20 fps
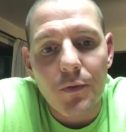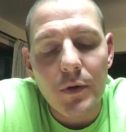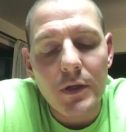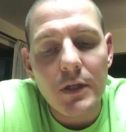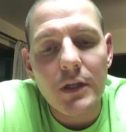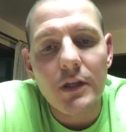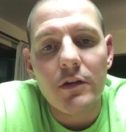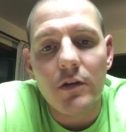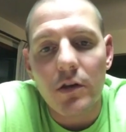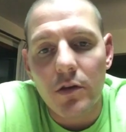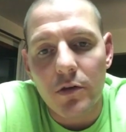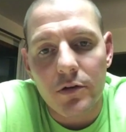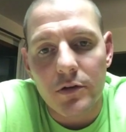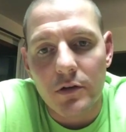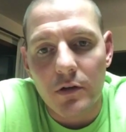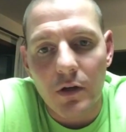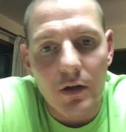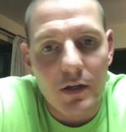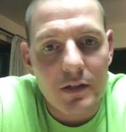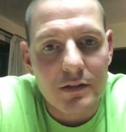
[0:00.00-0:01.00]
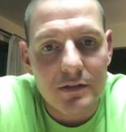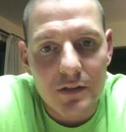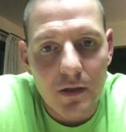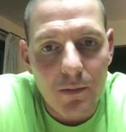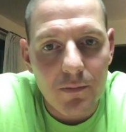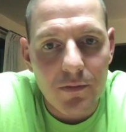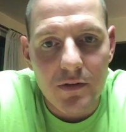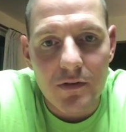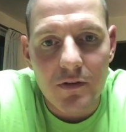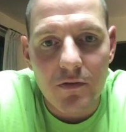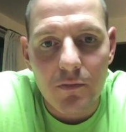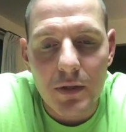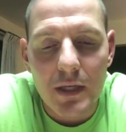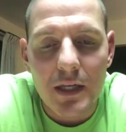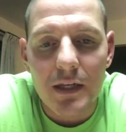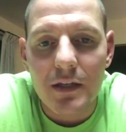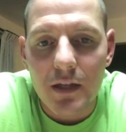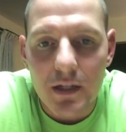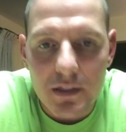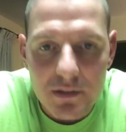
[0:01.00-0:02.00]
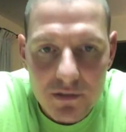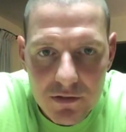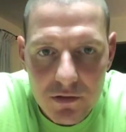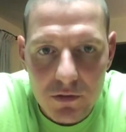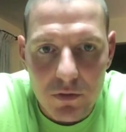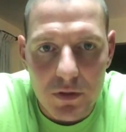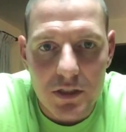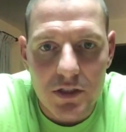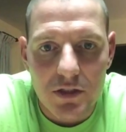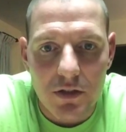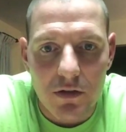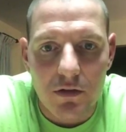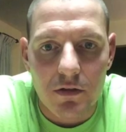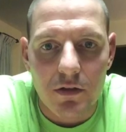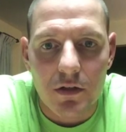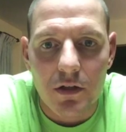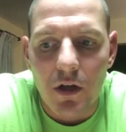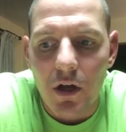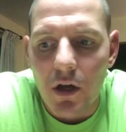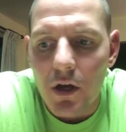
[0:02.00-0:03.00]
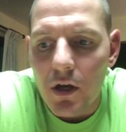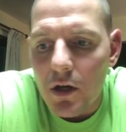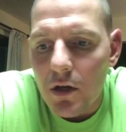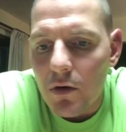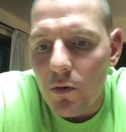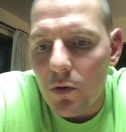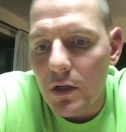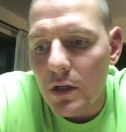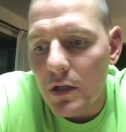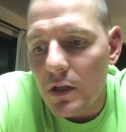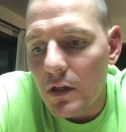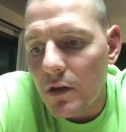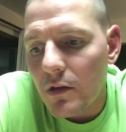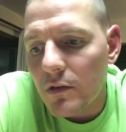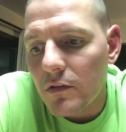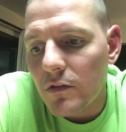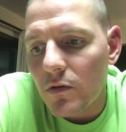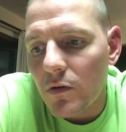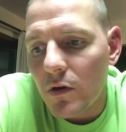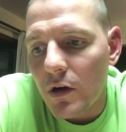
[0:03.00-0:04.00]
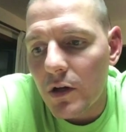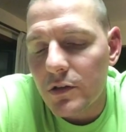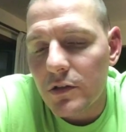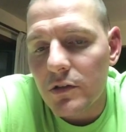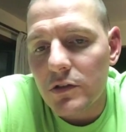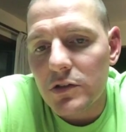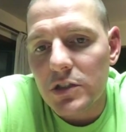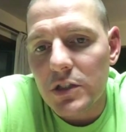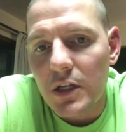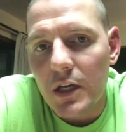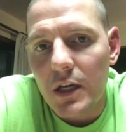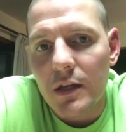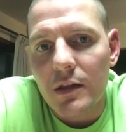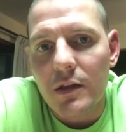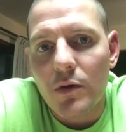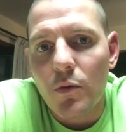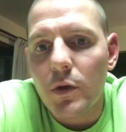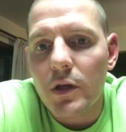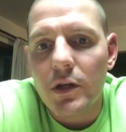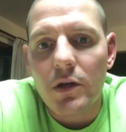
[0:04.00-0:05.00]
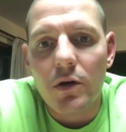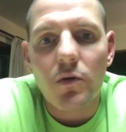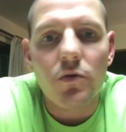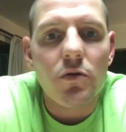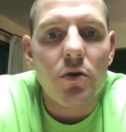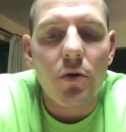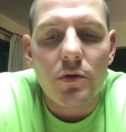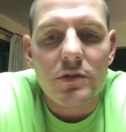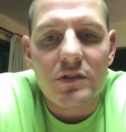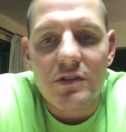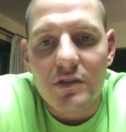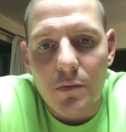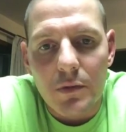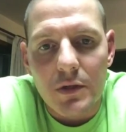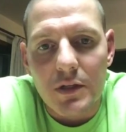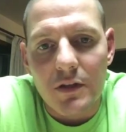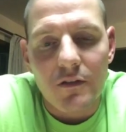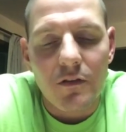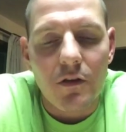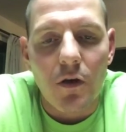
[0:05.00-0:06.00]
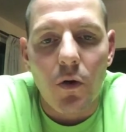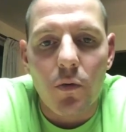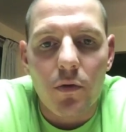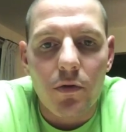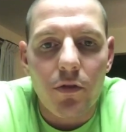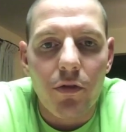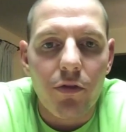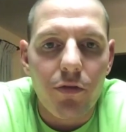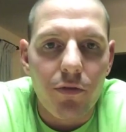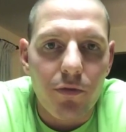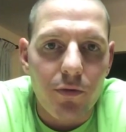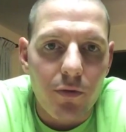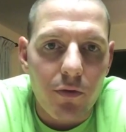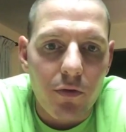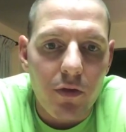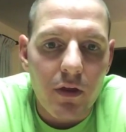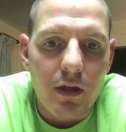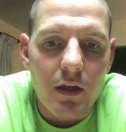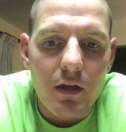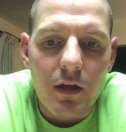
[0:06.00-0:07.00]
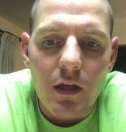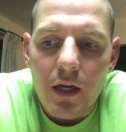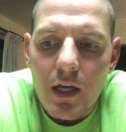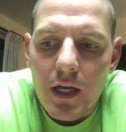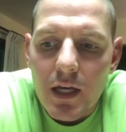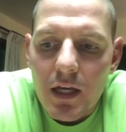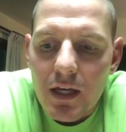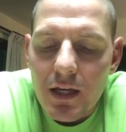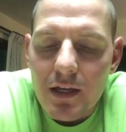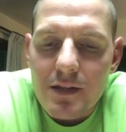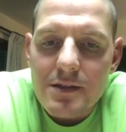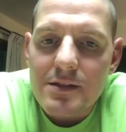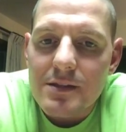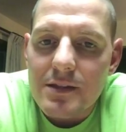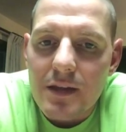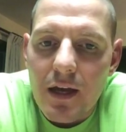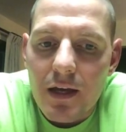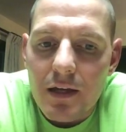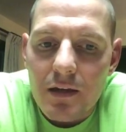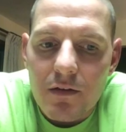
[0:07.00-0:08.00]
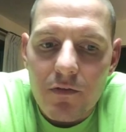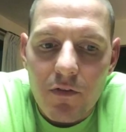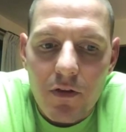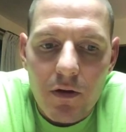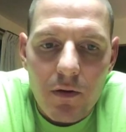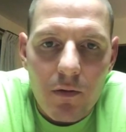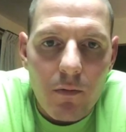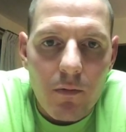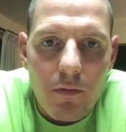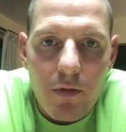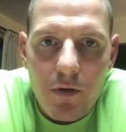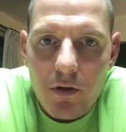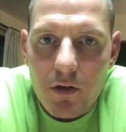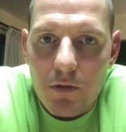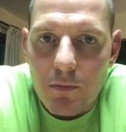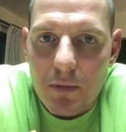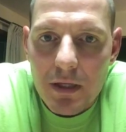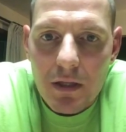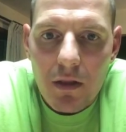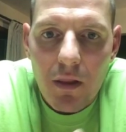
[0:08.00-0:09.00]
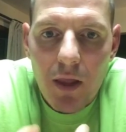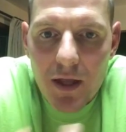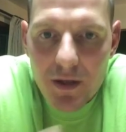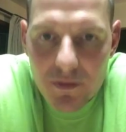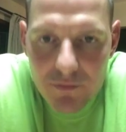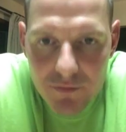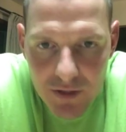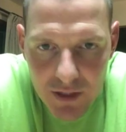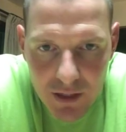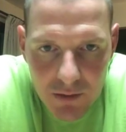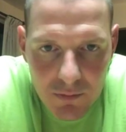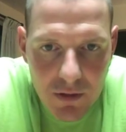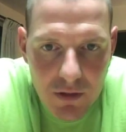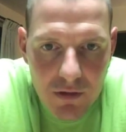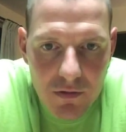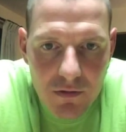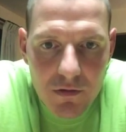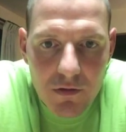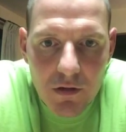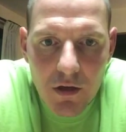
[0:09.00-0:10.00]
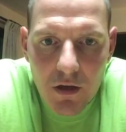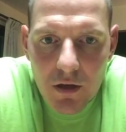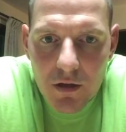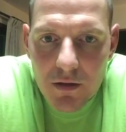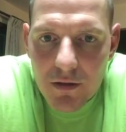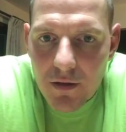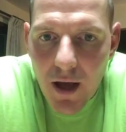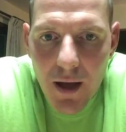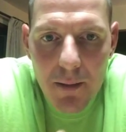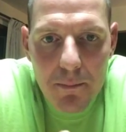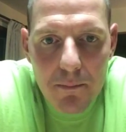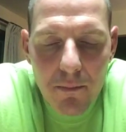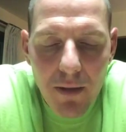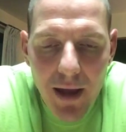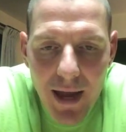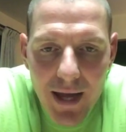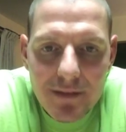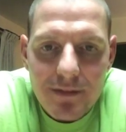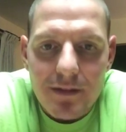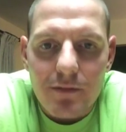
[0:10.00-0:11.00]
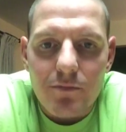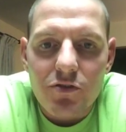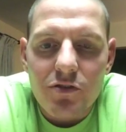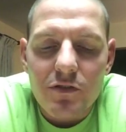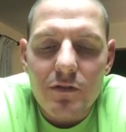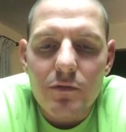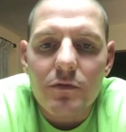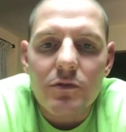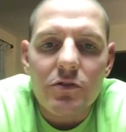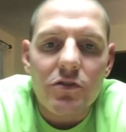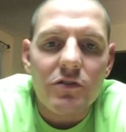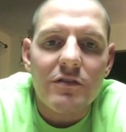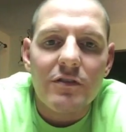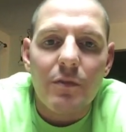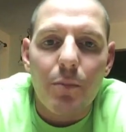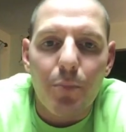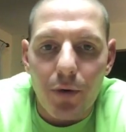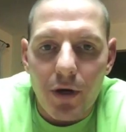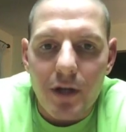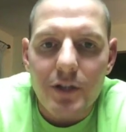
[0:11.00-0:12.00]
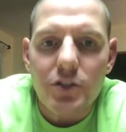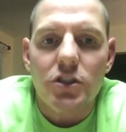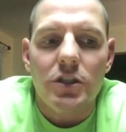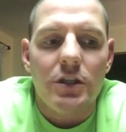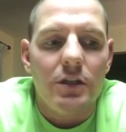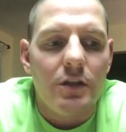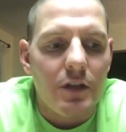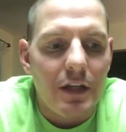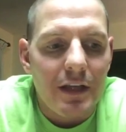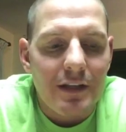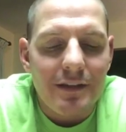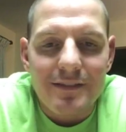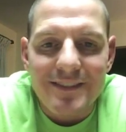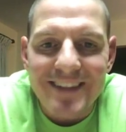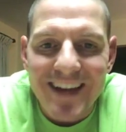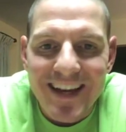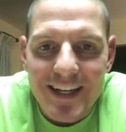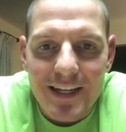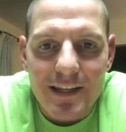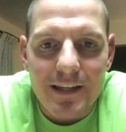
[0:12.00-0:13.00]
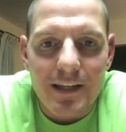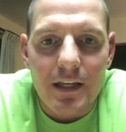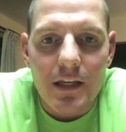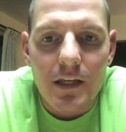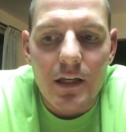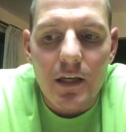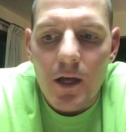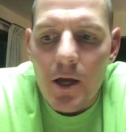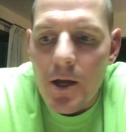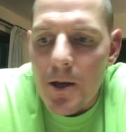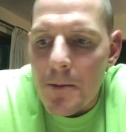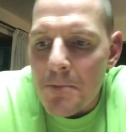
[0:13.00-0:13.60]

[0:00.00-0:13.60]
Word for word: we need to learn the acceptance of being nice to each other. We need to understand that we don't know what somebody's going through, that inside of them there could be a lot of demons, not bad demons, just, just depression, anxiety.